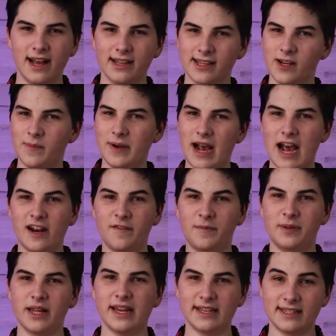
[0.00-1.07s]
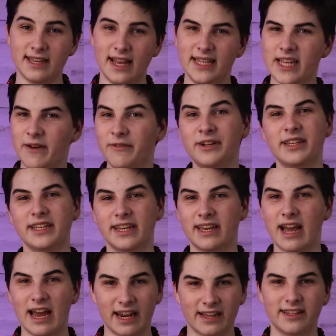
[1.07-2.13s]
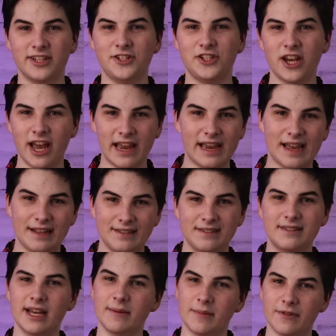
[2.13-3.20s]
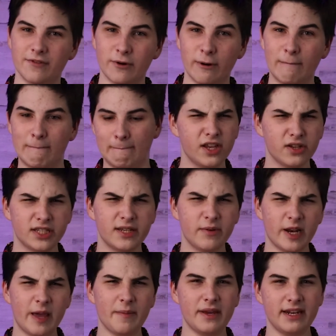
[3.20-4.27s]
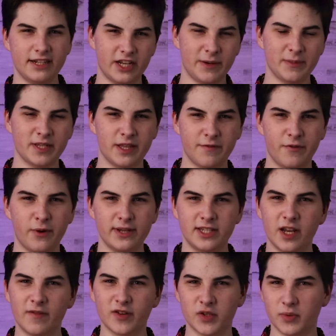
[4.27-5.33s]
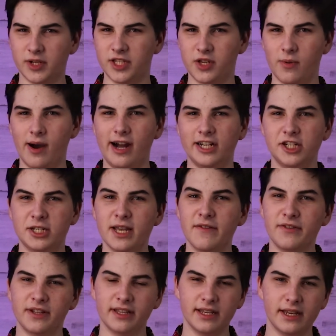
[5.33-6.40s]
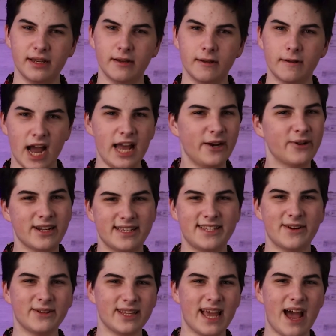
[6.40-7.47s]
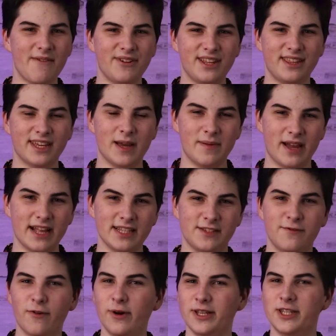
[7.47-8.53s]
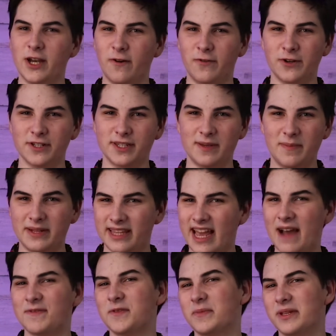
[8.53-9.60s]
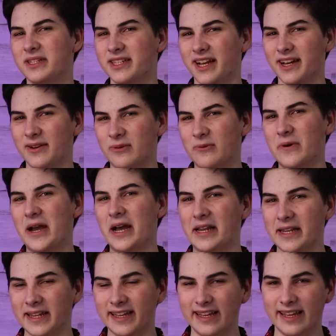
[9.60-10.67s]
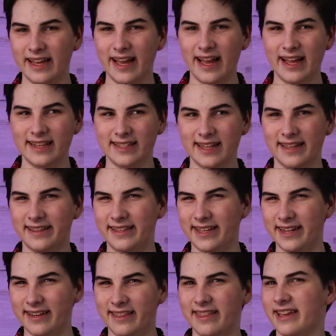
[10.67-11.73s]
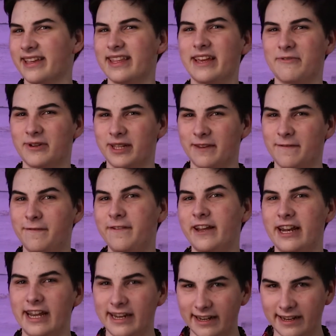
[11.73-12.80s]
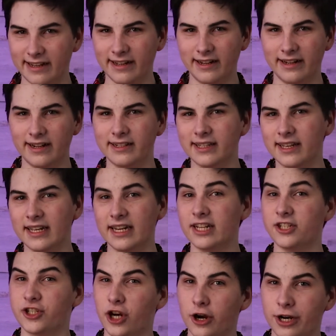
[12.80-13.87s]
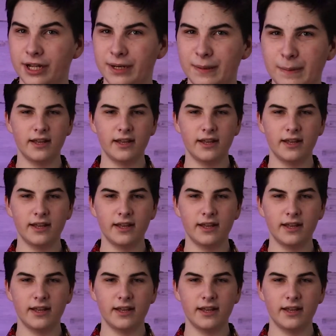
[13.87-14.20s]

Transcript: a little bit out of place, and definitely kind of cliche and done before. You'll see what I mean in terms of the voiceovers once you watch. I don't necessarily have anything against voiceovers, but they have to be done well, and I didn't think they really fit in Uncharted.